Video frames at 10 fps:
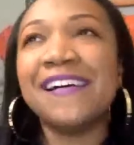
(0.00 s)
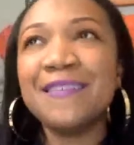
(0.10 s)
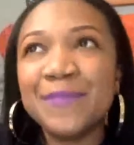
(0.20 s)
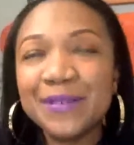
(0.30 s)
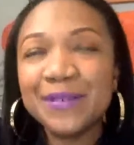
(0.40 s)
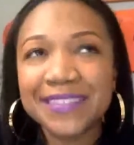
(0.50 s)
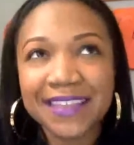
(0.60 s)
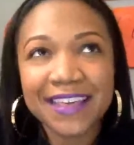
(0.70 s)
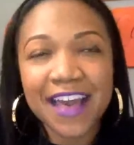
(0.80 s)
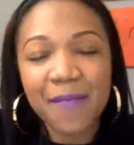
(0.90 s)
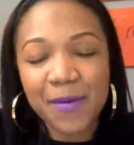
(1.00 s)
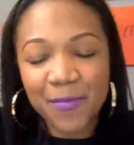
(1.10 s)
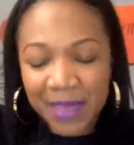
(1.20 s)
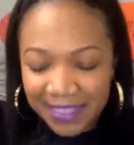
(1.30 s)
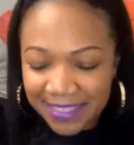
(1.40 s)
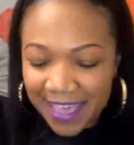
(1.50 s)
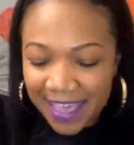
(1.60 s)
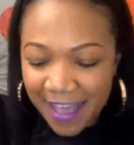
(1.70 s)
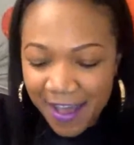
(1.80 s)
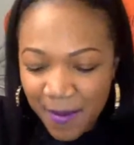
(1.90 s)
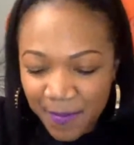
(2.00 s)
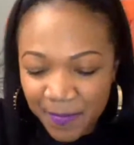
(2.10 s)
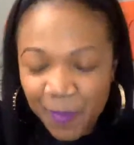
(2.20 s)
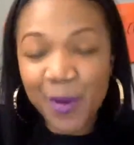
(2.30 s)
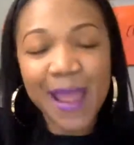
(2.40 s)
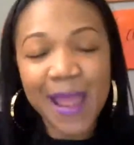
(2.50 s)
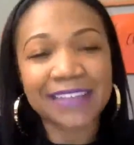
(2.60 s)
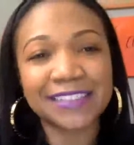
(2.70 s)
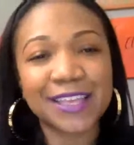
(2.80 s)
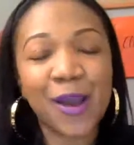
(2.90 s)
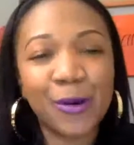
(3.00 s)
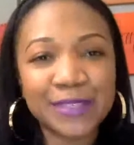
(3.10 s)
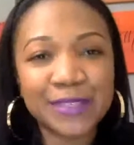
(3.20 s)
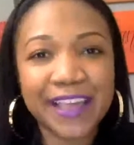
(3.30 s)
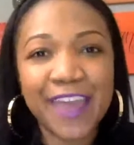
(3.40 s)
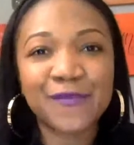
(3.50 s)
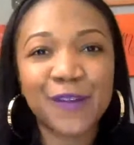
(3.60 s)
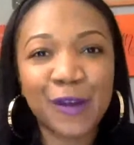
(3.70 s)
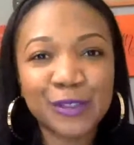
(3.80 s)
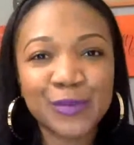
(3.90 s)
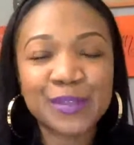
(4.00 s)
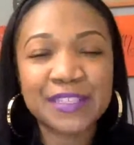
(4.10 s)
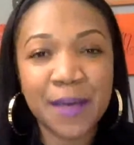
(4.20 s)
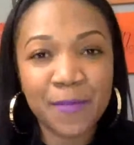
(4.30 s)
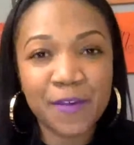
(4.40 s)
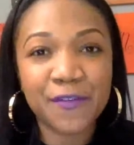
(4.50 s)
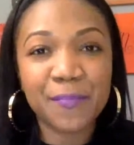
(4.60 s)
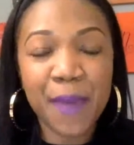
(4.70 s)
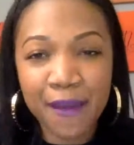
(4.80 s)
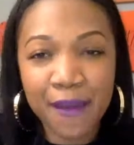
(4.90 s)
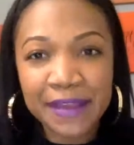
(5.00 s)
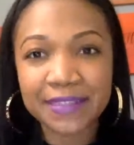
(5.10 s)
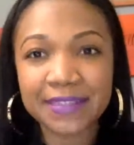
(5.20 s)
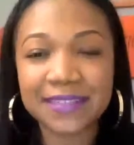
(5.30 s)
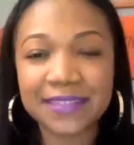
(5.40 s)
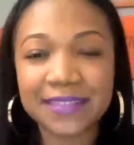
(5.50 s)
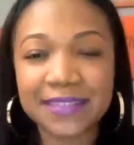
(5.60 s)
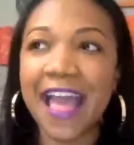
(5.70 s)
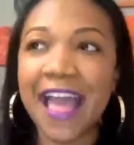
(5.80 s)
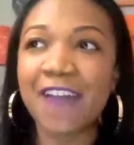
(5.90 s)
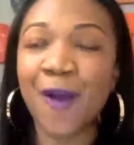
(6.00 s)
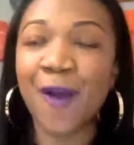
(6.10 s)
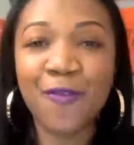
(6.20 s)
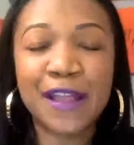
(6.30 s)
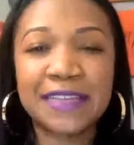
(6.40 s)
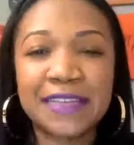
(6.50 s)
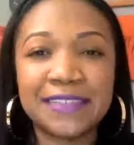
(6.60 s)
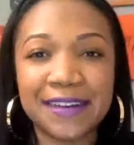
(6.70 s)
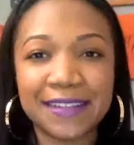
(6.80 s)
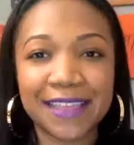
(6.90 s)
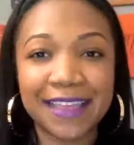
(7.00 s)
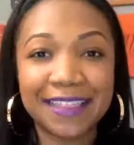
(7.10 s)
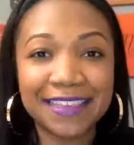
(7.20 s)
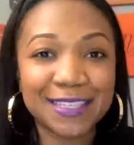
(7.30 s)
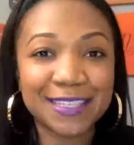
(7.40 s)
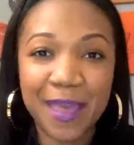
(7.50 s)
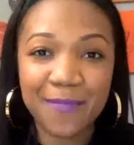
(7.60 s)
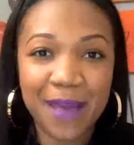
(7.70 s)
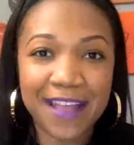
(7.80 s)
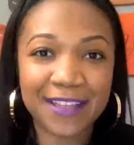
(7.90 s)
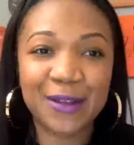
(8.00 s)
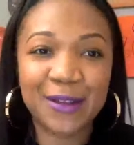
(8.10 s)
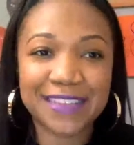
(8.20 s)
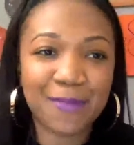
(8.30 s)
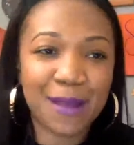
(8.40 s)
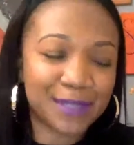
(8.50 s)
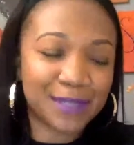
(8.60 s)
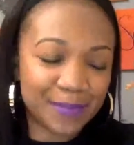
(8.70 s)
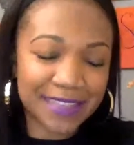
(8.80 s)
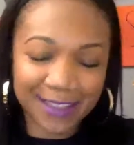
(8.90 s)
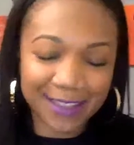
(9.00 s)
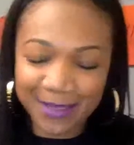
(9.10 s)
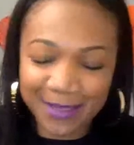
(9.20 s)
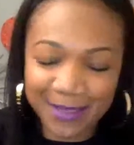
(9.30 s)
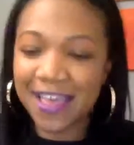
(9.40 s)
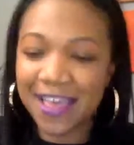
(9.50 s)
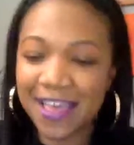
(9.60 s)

you'll see in the coming weeks that we're actually hosting a virtual summit for parents. And I've already done, and this is way behind the curtains, I probably shouldn't be telling you this,